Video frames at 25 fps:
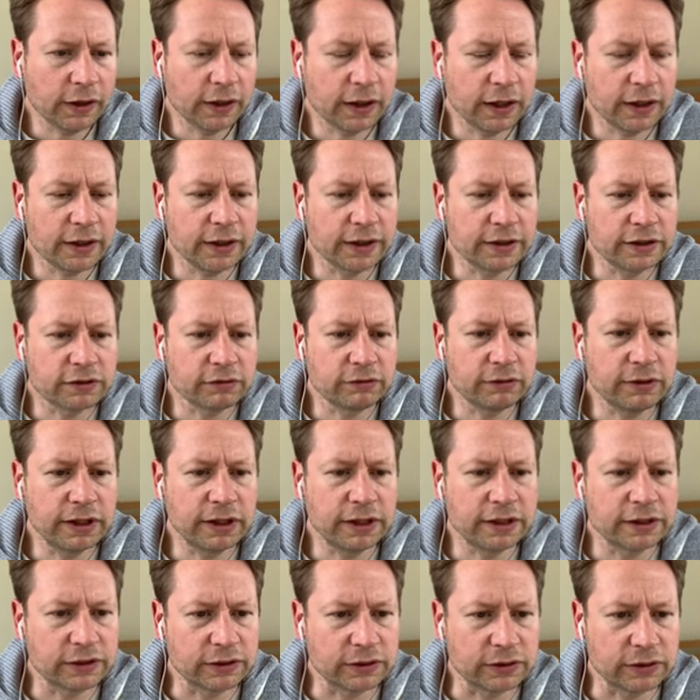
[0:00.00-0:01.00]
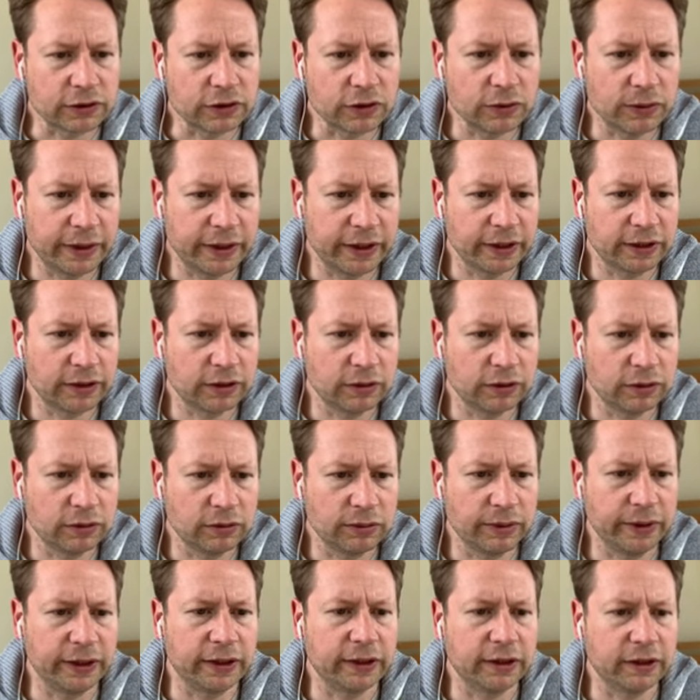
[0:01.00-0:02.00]
Again, these are really sort of quick,
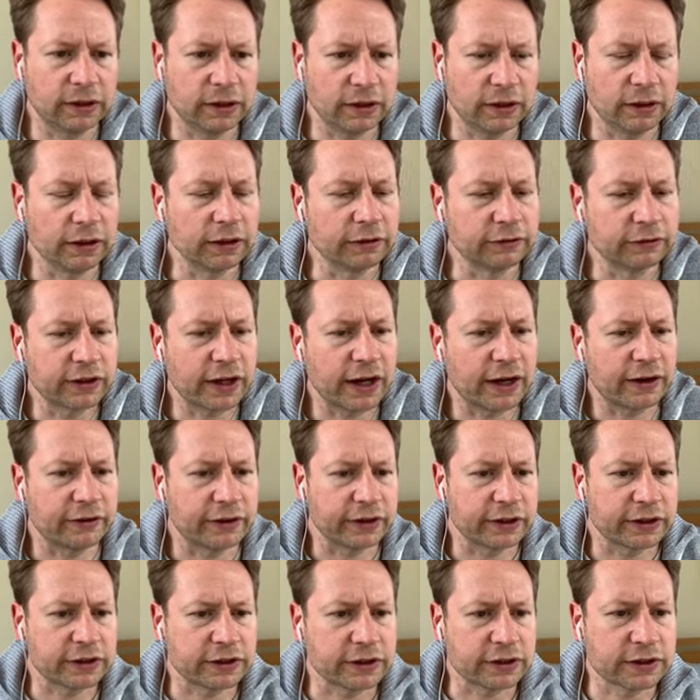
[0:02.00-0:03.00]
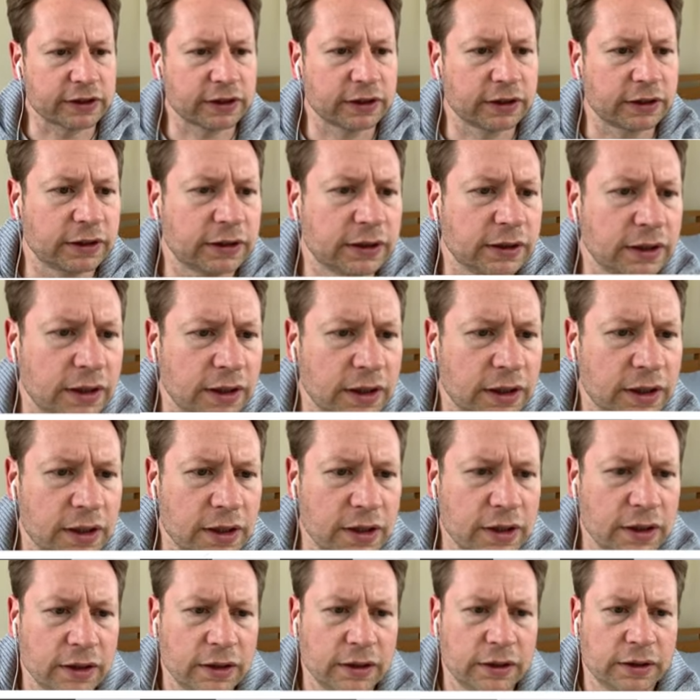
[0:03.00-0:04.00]
quick kind of characters.
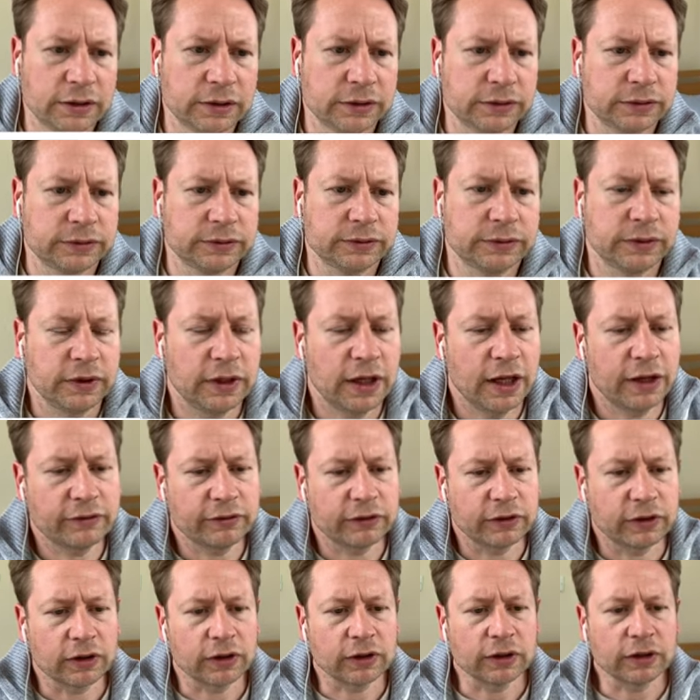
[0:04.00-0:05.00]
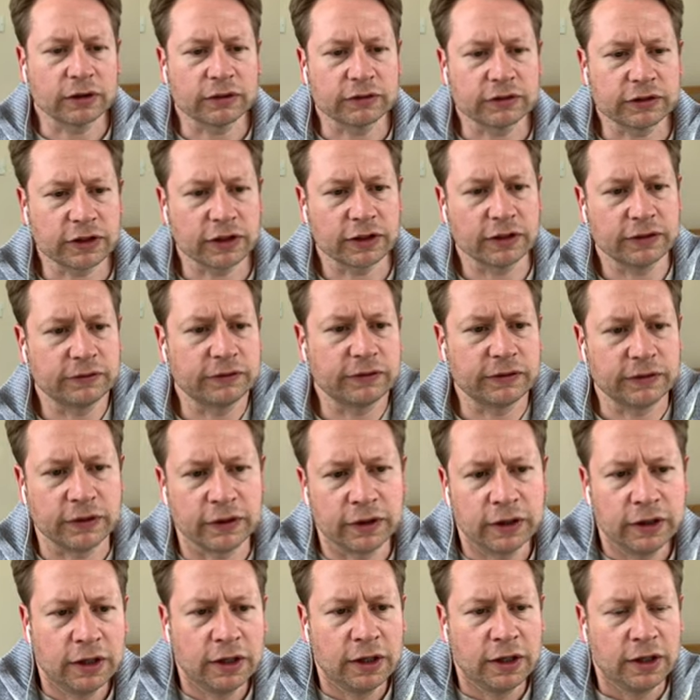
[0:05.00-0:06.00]
I haven't got a lot of time for
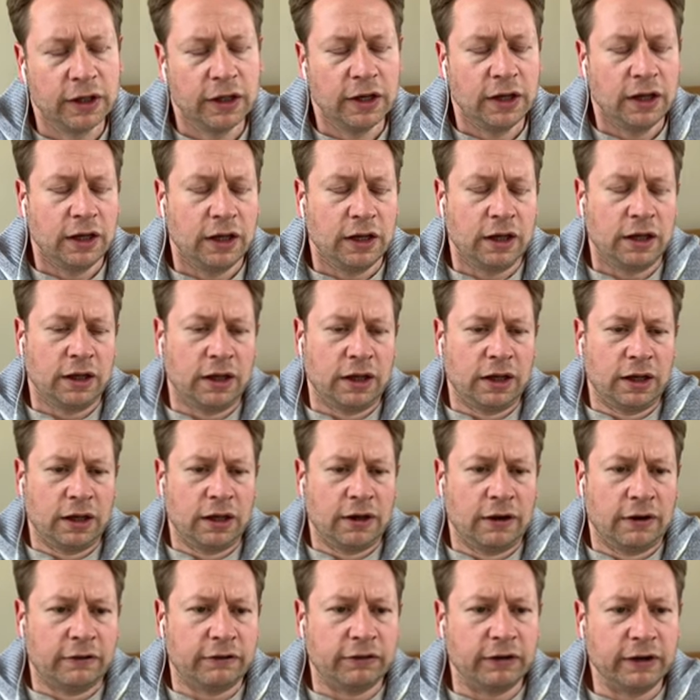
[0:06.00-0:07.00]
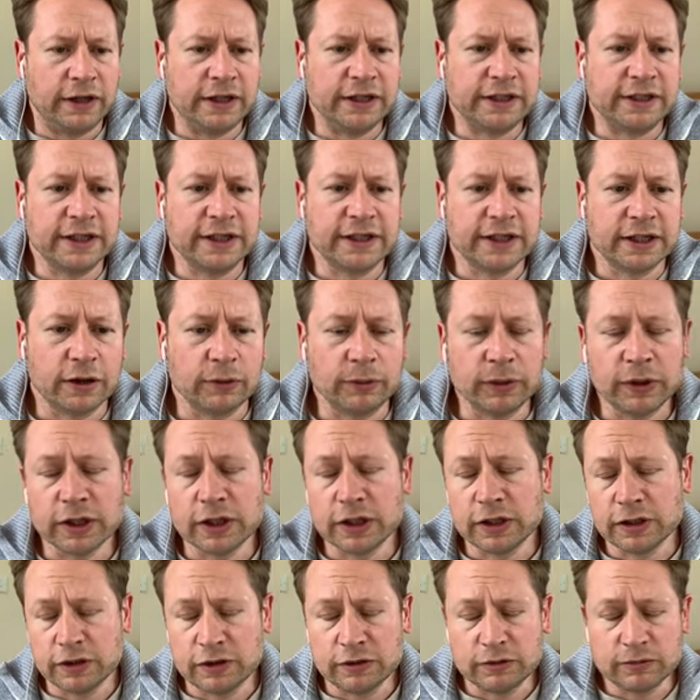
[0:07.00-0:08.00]
for any detail. We're
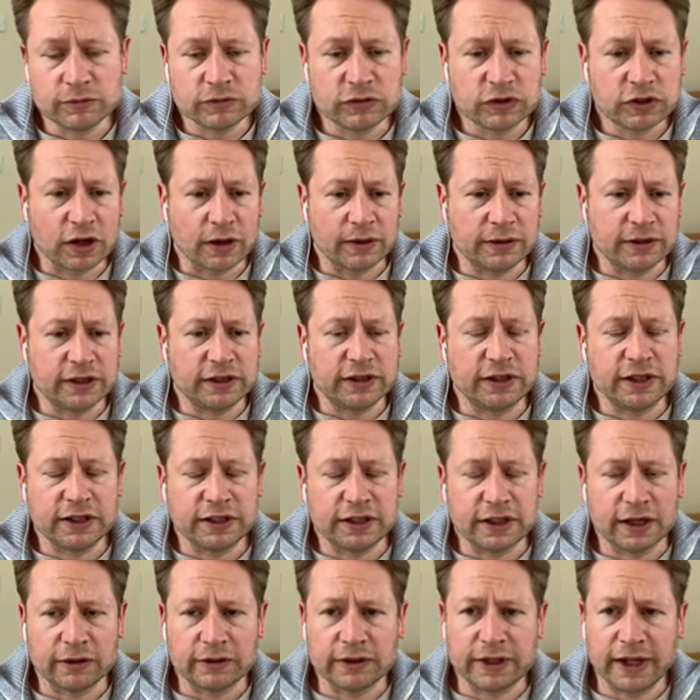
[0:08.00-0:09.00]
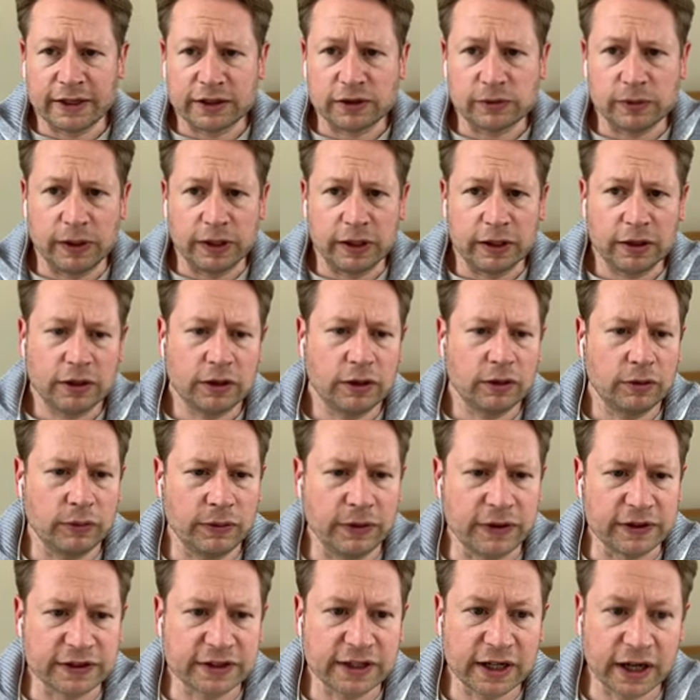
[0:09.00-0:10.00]
going to go into detail next week
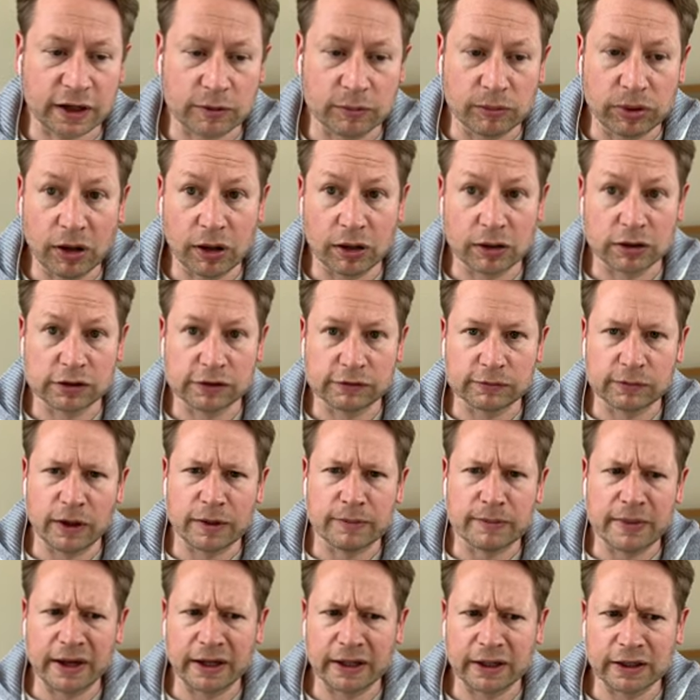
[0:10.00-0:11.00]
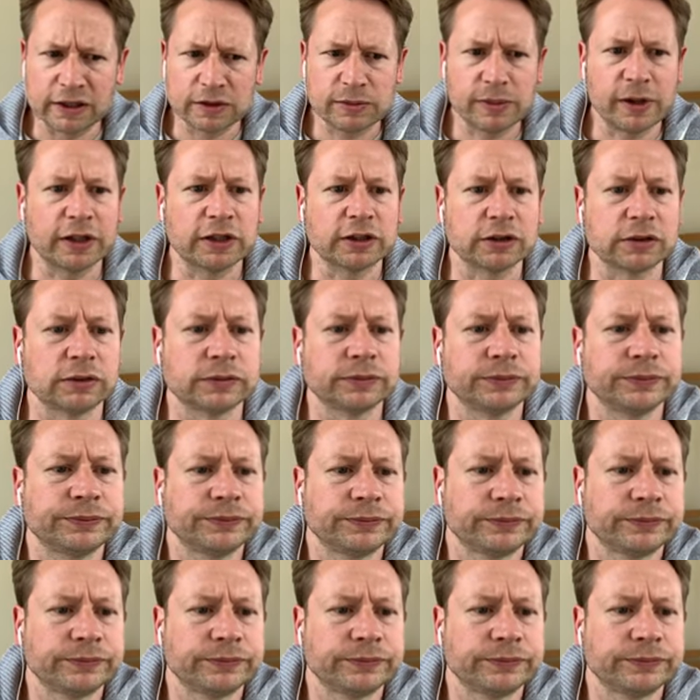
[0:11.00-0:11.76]
with the second part of my manga special.